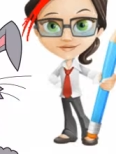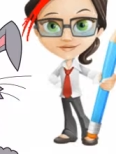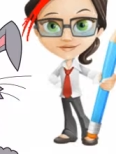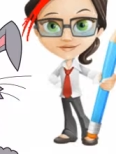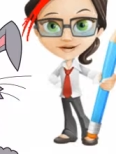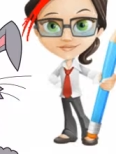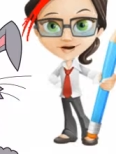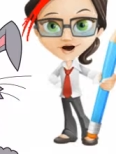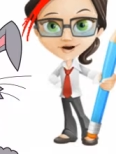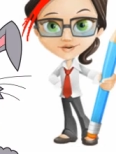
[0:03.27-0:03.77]

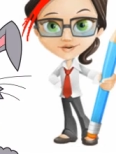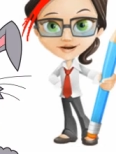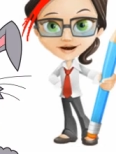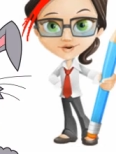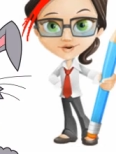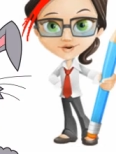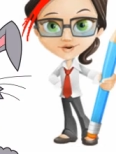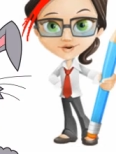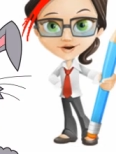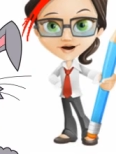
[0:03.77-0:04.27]
We hope
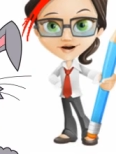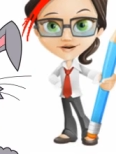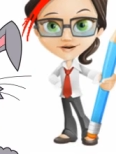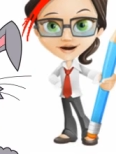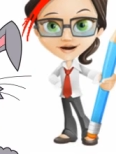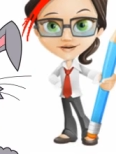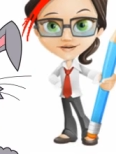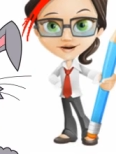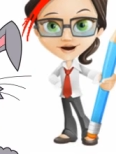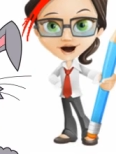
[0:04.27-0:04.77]
you enjoy
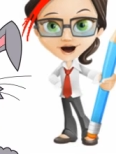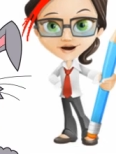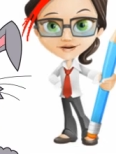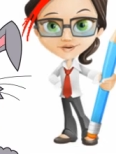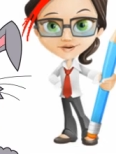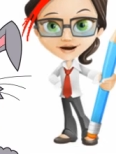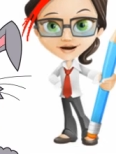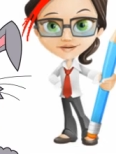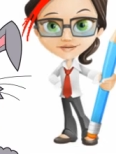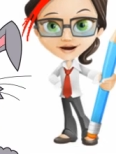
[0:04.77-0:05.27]
making
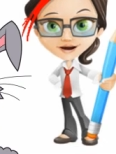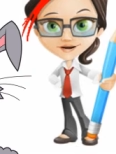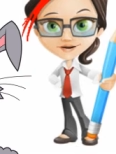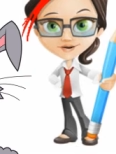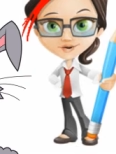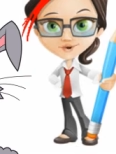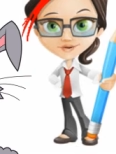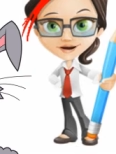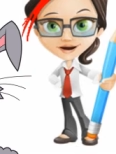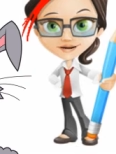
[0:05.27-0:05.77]
our cute
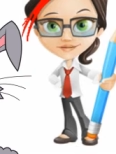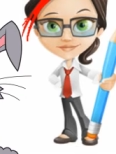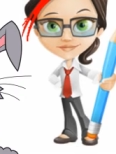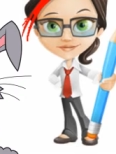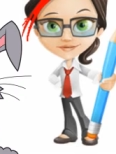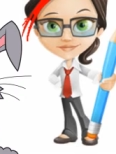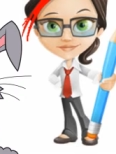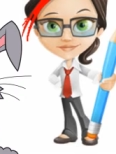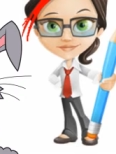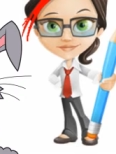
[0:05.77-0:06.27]
Easter
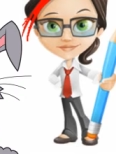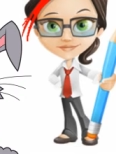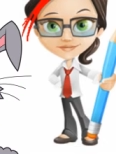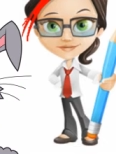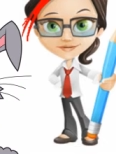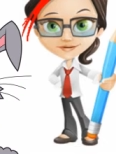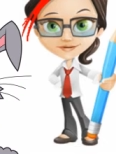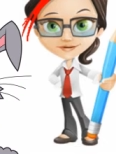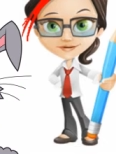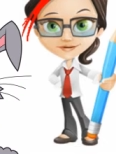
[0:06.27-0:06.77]
bunny.
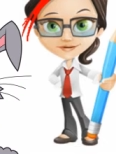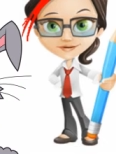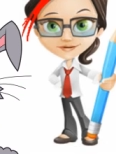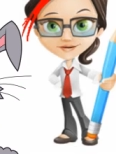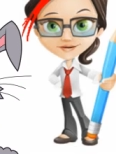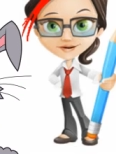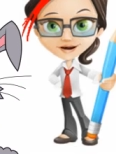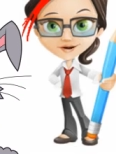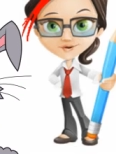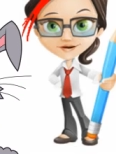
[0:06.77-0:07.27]

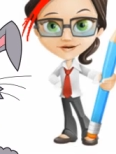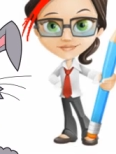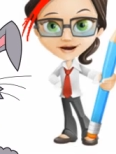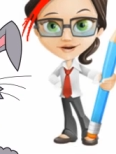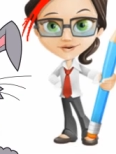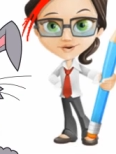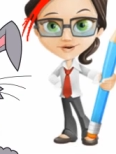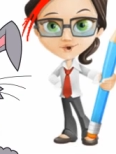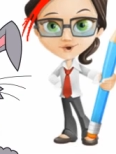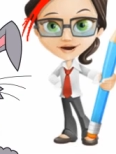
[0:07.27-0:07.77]
Feel
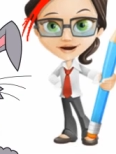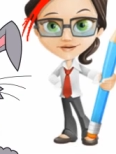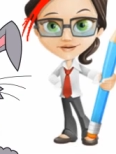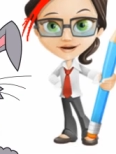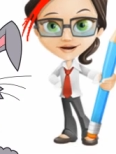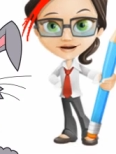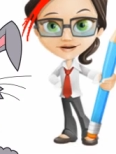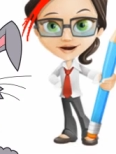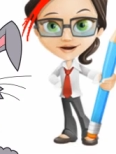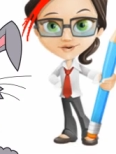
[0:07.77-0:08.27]
free to use
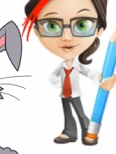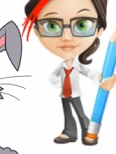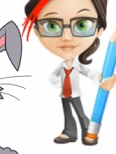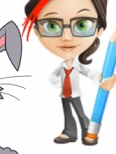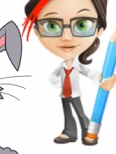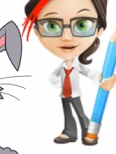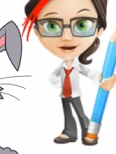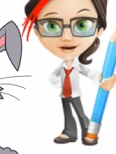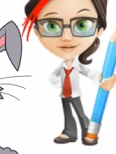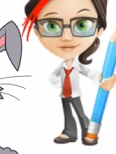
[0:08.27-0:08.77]
this
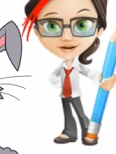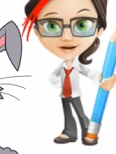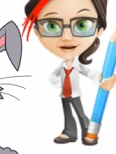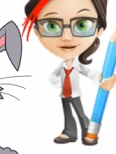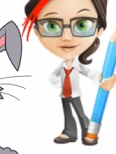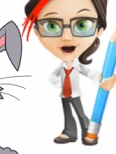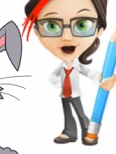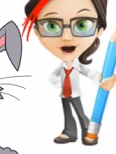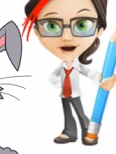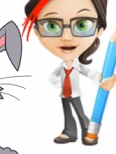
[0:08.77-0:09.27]
idea in
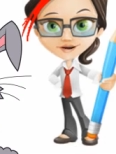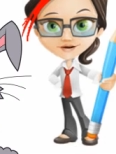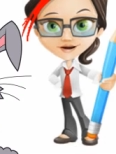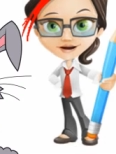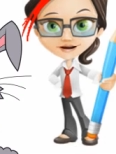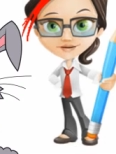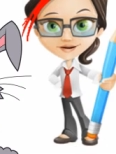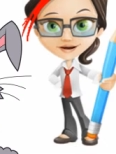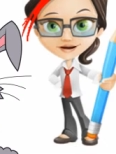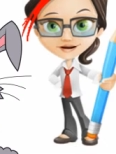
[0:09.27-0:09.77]
your small
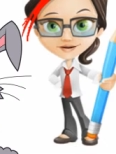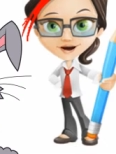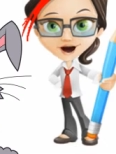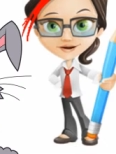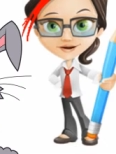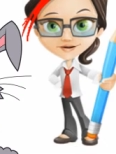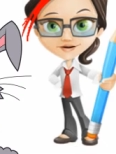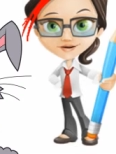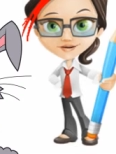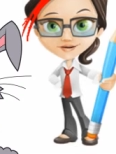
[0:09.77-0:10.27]
business or for